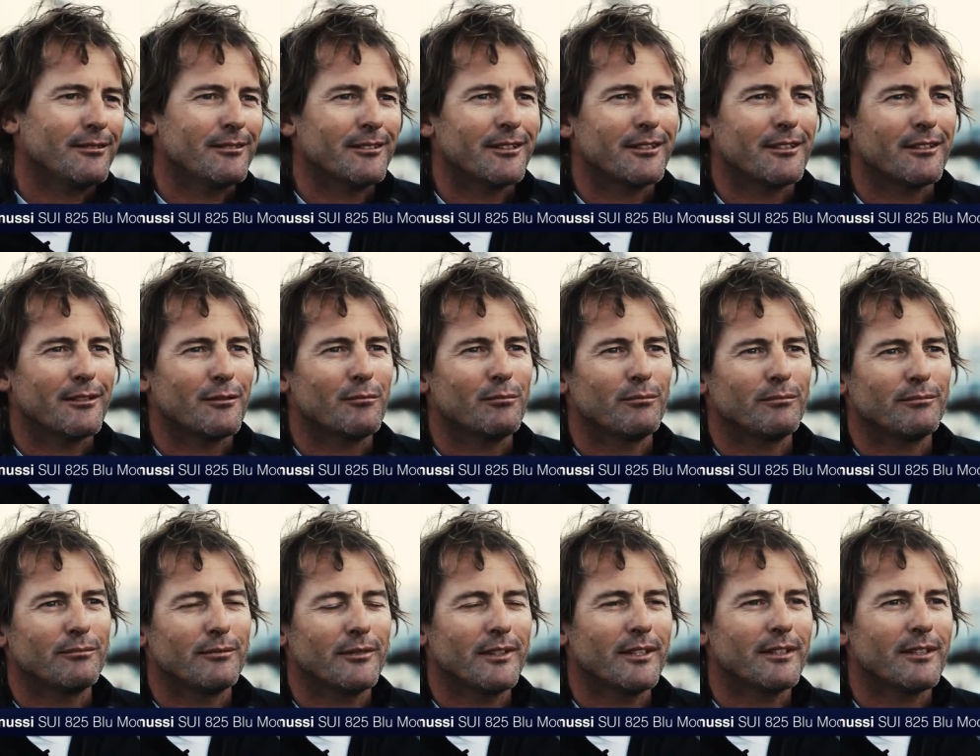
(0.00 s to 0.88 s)
little,
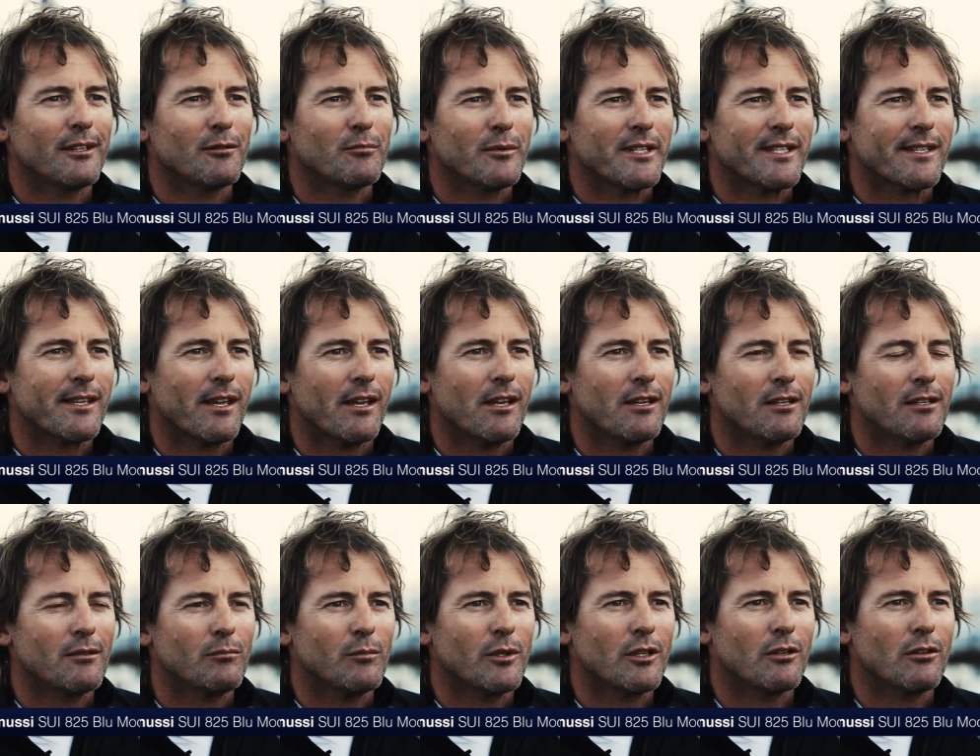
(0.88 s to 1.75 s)
little
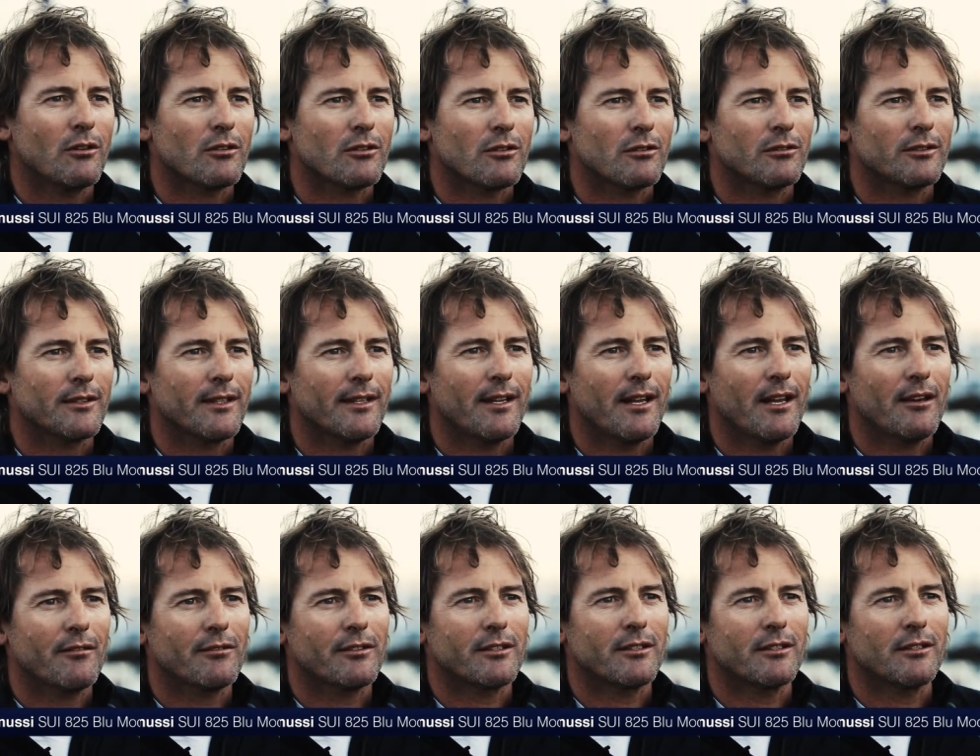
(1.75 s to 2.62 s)
mistake because on the
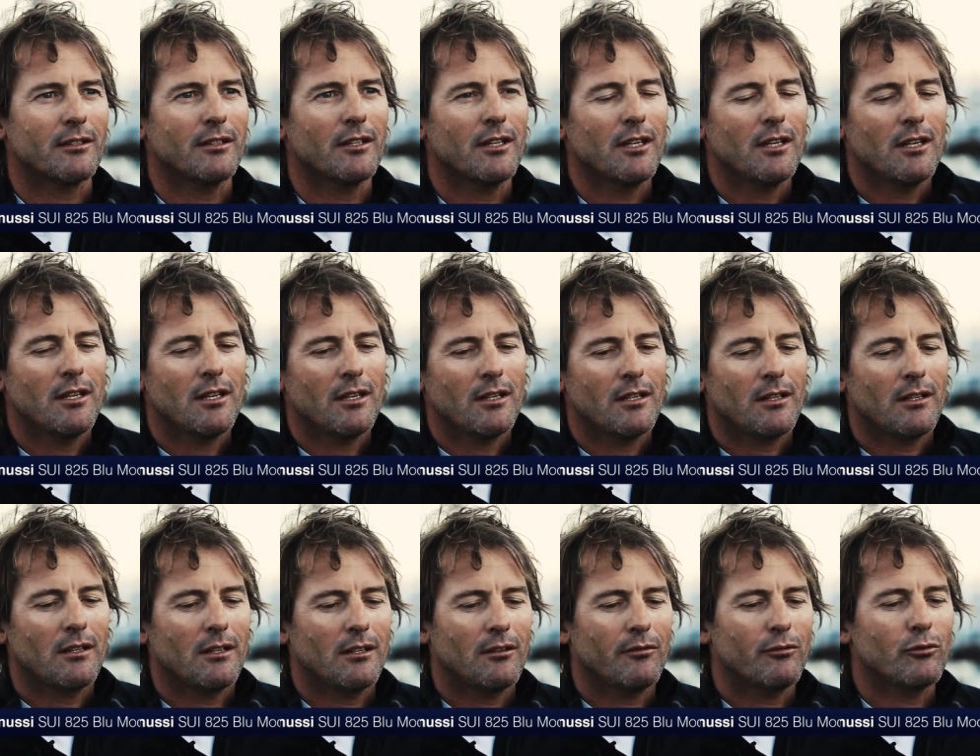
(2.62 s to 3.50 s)
left uh,
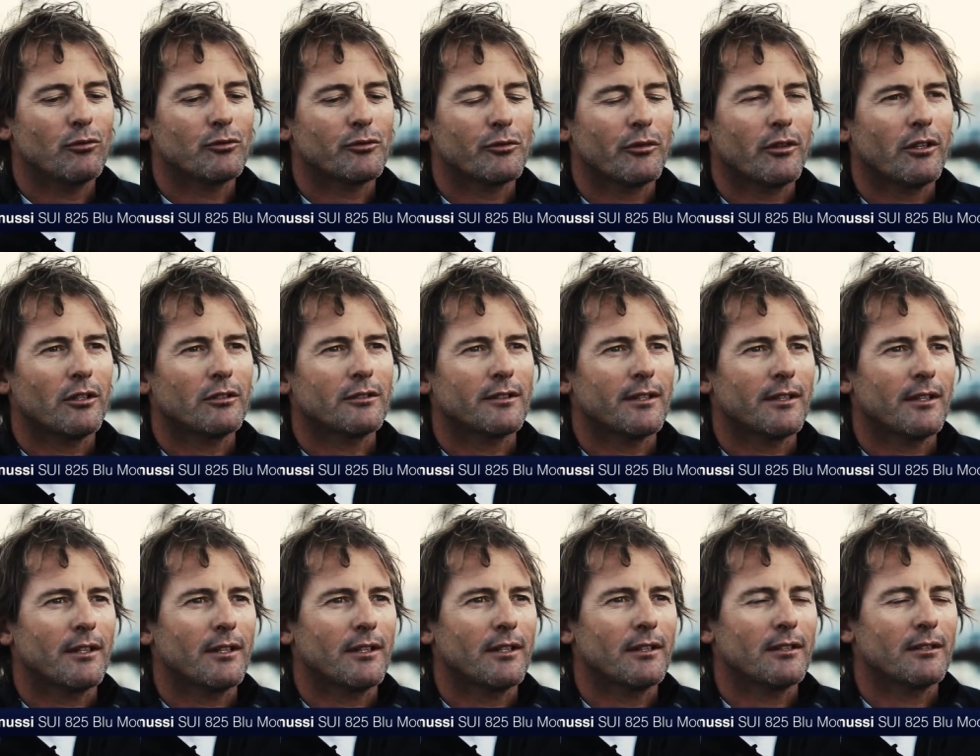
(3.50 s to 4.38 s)
full throttle